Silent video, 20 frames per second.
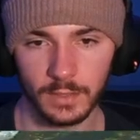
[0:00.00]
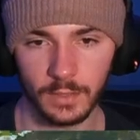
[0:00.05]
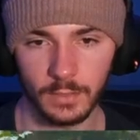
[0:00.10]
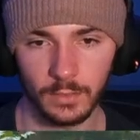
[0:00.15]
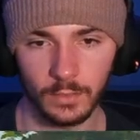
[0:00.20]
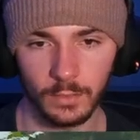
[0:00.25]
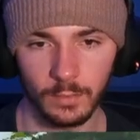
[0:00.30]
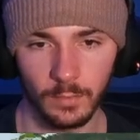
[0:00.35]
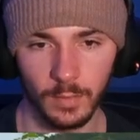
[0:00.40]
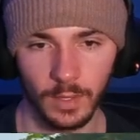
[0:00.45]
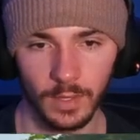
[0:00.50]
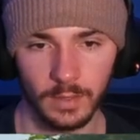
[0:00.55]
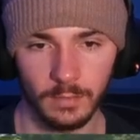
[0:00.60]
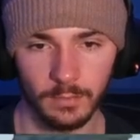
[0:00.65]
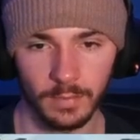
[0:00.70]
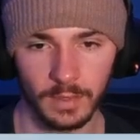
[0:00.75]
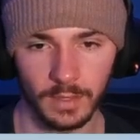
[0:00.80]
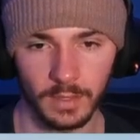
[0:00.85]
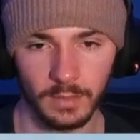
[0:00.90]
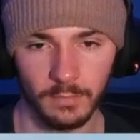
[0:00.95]
You
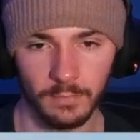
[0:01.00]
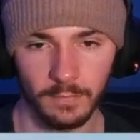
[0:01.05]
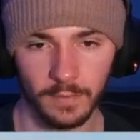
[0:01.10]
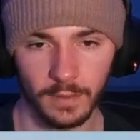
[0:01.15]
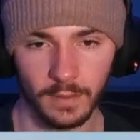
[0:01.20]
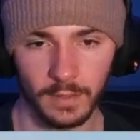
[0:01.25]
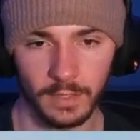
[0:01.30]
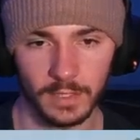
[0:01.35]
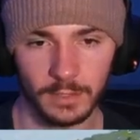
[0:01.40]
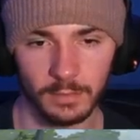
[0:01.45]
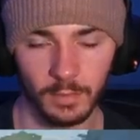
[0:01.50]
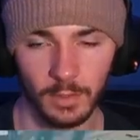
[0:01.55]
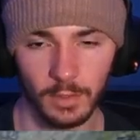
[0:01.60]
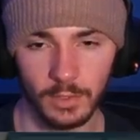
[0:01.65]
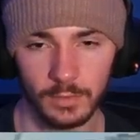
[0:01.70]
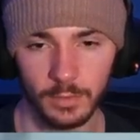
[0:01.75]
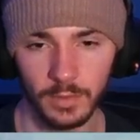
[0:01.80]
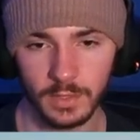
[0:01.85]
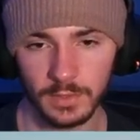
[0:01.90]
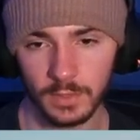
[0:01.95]
might be fairly
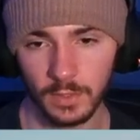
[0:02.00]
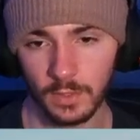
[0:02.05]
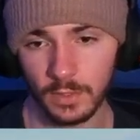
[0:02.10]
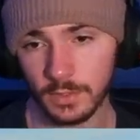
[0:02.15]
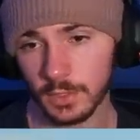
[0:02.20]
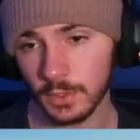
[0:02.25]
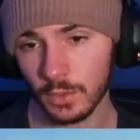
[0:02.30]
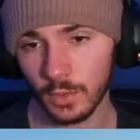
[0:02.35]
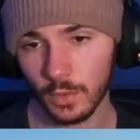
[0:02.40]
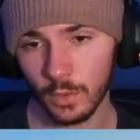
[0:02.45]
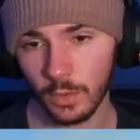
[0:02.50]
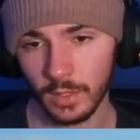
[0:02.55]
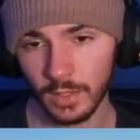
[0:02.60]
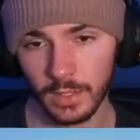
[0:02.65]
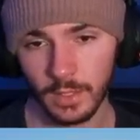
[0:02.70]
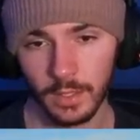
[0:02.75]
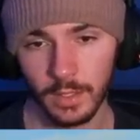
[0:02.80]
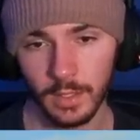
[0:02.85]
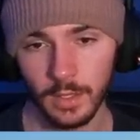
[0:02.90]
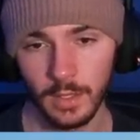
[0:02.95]
exposed, but as long as you're quick
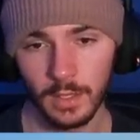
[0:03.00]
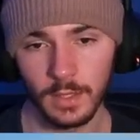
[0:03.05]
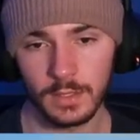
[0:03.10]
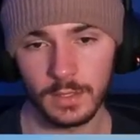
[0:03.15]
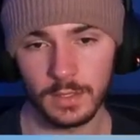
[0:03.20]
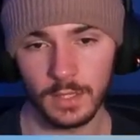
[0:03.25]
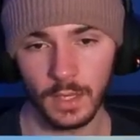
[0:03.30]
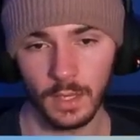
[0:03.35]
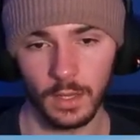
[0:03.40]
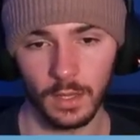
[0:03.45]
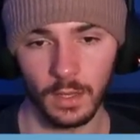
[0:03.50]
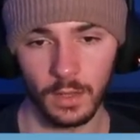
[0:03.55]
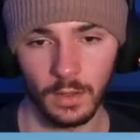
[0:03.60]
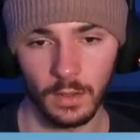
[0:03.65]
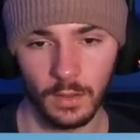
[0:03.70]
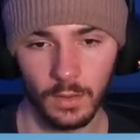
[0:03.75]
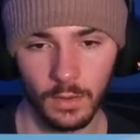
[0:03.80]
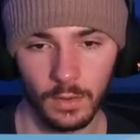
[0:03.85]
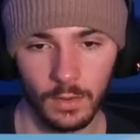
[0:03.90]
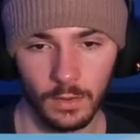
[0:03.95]
to
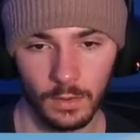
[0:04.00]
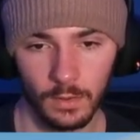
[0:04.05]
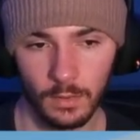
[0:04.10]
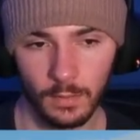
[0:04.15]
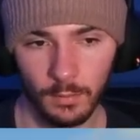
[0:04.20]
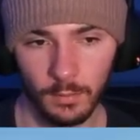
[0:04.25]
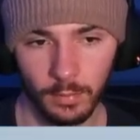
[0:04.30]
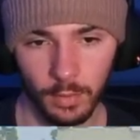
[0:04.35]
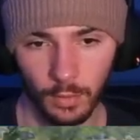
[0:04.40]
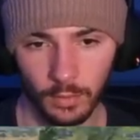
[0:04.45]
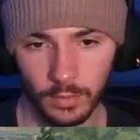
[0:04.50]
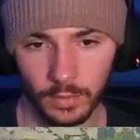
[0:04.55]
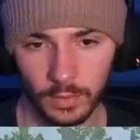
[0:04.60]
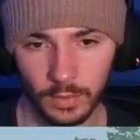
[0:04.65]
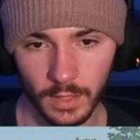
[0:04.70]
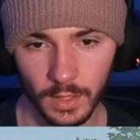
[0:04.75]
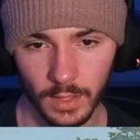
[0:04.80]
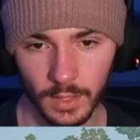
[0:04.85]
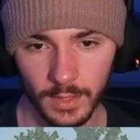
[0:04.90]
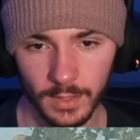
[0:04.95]
pull your
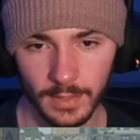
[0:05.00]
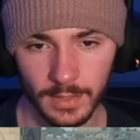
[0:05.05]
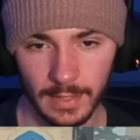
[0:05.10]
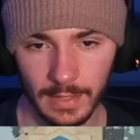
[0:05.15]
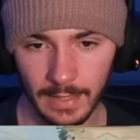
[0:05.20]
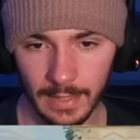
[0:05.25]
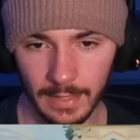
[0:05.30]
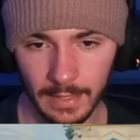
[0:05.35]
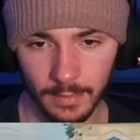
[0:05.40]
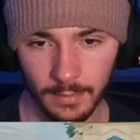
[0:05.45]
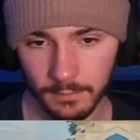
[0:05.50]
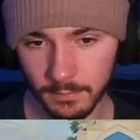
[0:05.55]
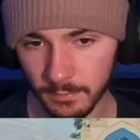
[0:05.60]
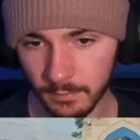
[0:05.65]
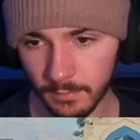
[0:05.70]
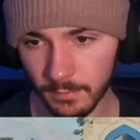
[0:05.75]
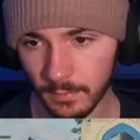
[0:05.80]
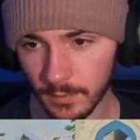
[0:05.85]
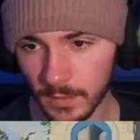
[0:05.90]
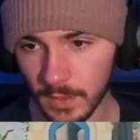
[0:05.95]
gun and
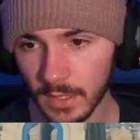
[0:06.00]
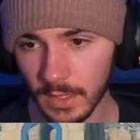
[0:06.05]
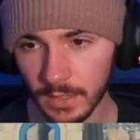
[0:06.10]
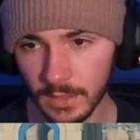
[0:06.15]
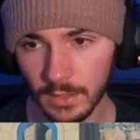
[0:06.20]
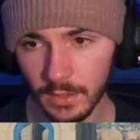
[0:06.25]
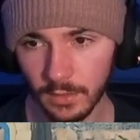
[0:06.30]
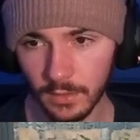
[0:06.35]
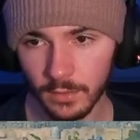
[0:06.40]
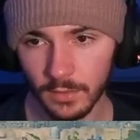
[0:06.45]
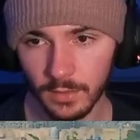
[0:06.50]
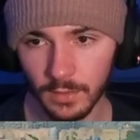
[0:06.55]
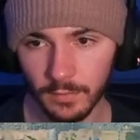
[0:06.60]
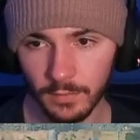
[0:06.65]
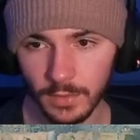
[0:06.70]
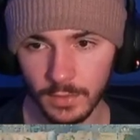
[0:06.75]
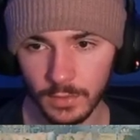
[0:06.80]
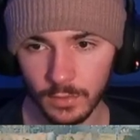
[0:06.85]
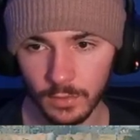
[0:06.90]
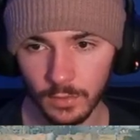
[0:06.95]
get the other
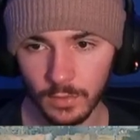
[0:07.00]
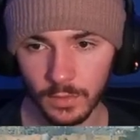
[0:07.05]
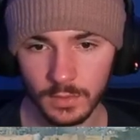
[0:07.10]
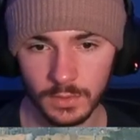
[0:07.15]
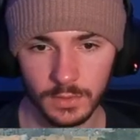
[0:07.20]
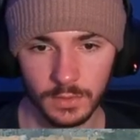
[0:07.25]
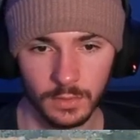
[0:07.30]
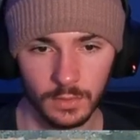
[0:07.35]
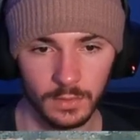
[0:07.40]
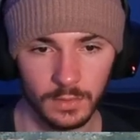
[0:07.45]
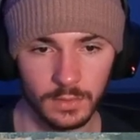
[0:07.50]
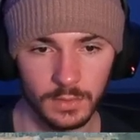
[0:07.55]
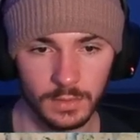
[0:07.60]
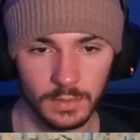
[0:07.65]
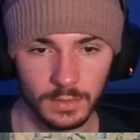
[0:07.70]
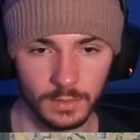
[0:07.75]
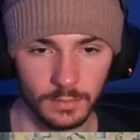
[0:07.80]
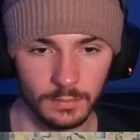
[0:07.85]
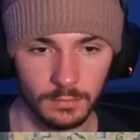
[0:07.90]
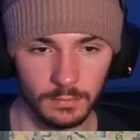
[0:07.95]
individual as soon
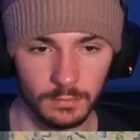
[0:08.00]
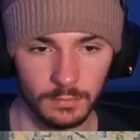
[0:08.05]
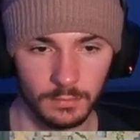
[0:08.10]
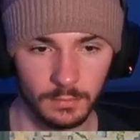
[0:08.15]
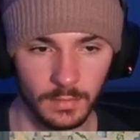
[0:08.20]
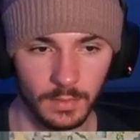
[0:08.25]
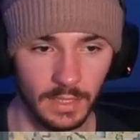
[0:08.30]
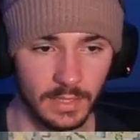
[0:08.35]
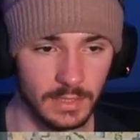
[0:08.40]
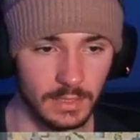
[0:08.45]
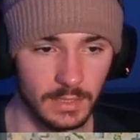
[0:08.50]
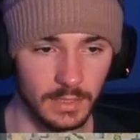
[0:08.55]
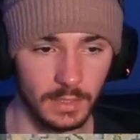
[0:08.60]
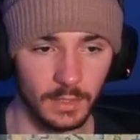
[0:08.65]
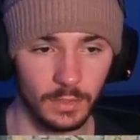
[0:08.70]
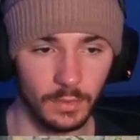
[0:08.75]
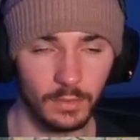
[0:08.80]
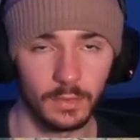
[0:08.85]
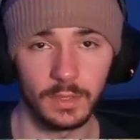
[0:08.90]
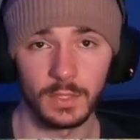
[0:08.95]
as they see
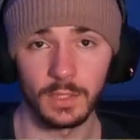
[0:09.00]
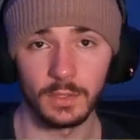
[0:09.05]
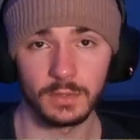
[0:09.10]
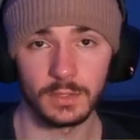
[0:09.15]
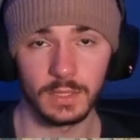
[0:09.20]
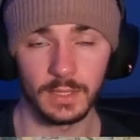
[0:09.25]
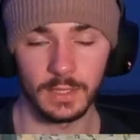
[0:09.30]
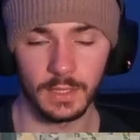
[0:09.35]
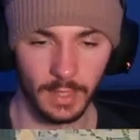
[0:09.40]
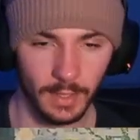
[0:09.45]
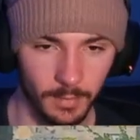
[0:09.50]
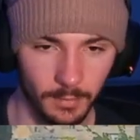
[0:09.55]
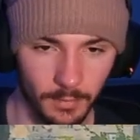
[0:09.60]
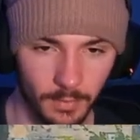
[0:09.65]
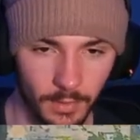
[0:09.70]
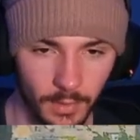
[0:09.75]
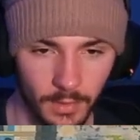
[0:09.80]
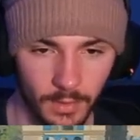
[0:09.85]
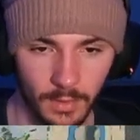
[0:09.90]
you and you see them,